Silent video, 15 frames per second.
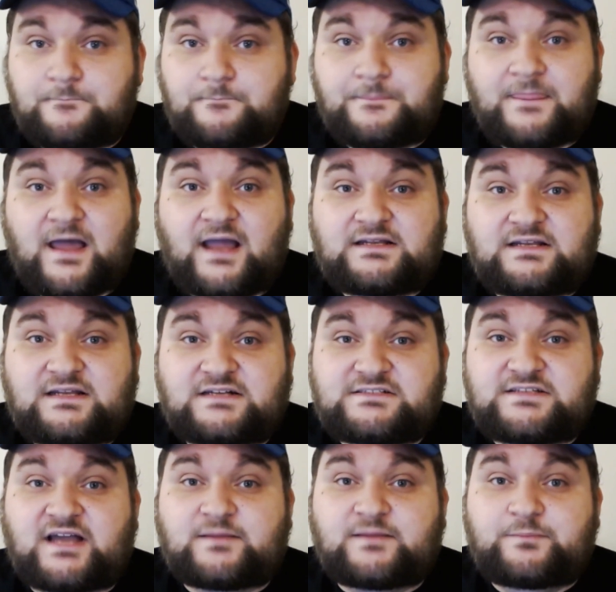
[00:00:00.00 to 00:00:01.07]
I need a
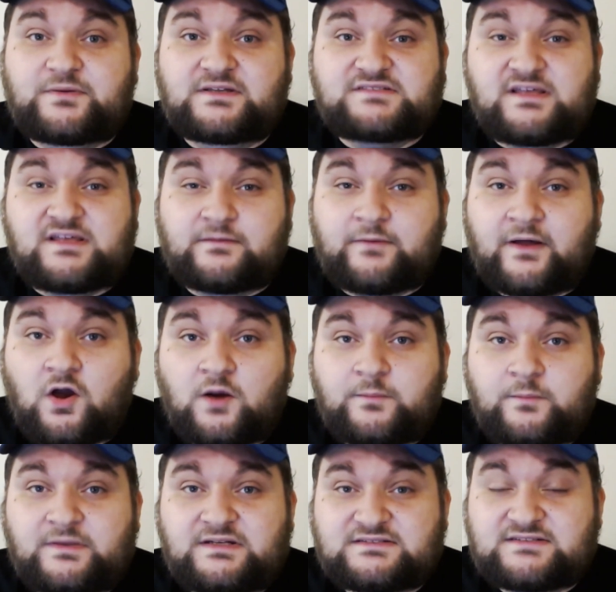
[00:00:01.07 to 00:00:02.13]
tech piece that my
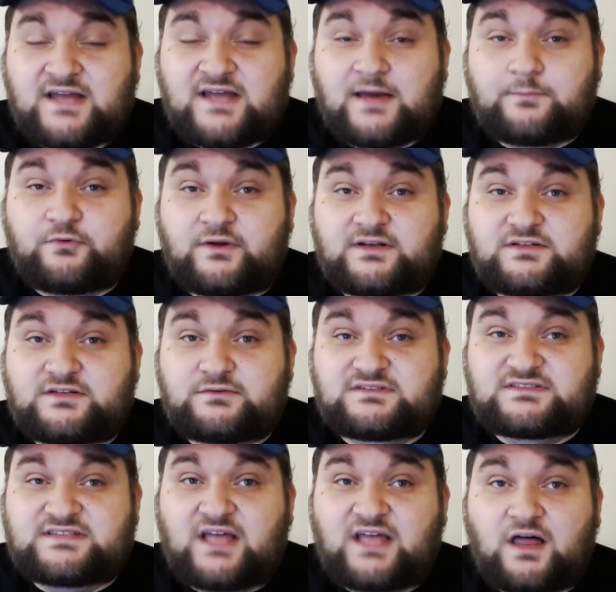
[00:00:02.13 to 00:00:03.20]
army does not bring to
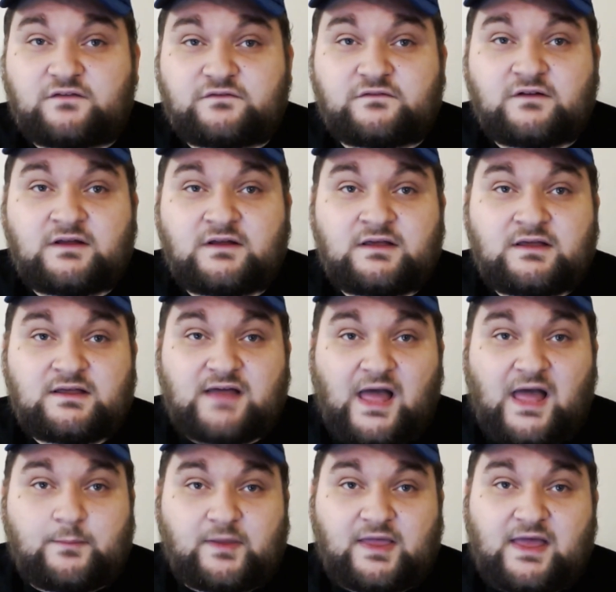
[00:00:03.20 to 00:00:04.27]
itself.
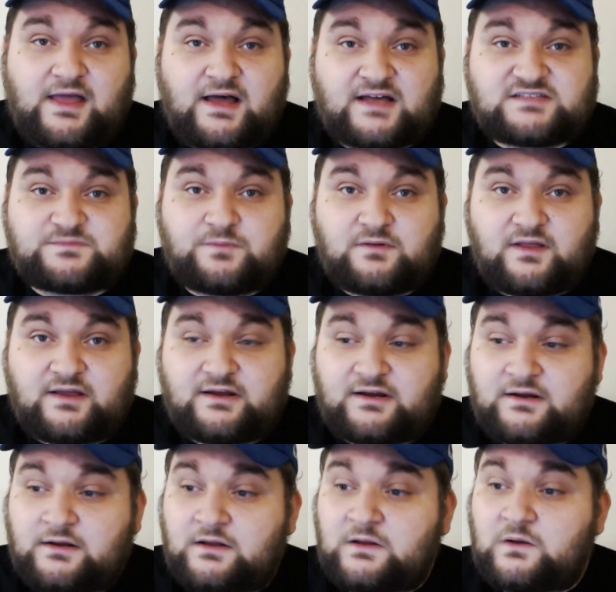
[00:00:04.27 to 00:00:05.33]
I'm a chaos player.
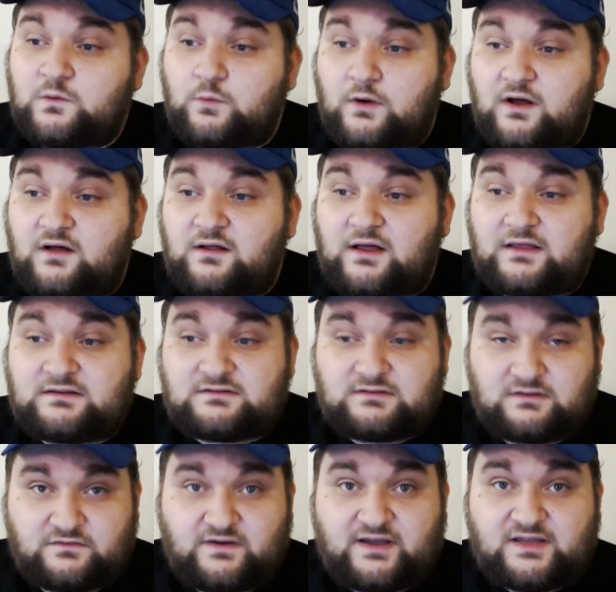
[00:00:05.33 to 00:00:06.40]
Well,
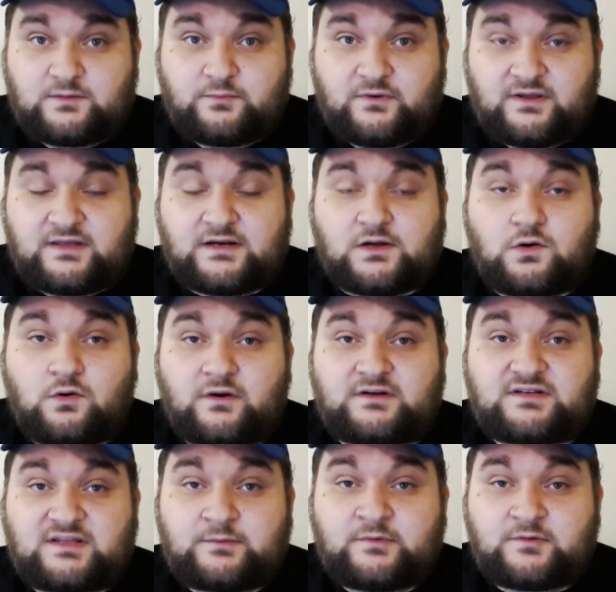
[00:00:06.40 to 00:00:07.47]
if I can bring in a Khorne
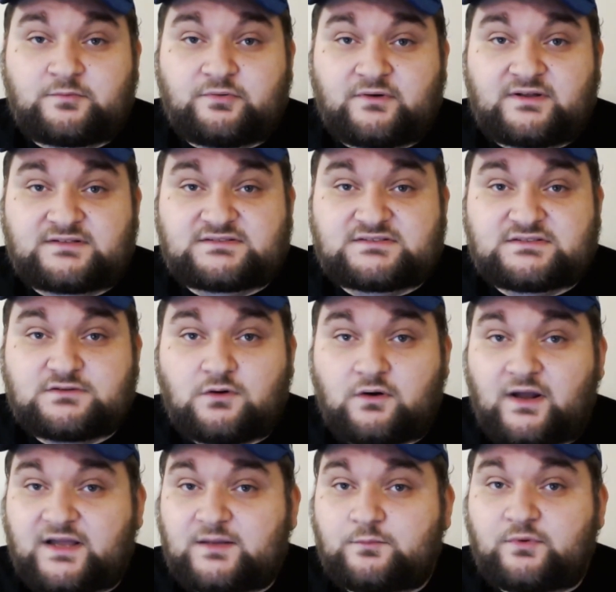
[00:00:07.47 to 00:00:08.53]
Demon Prince, or
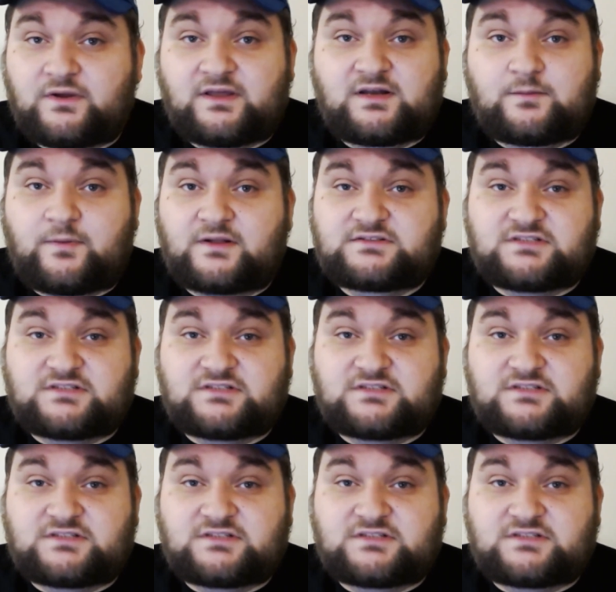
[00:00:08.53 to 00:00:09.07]
I can bring in a bunch of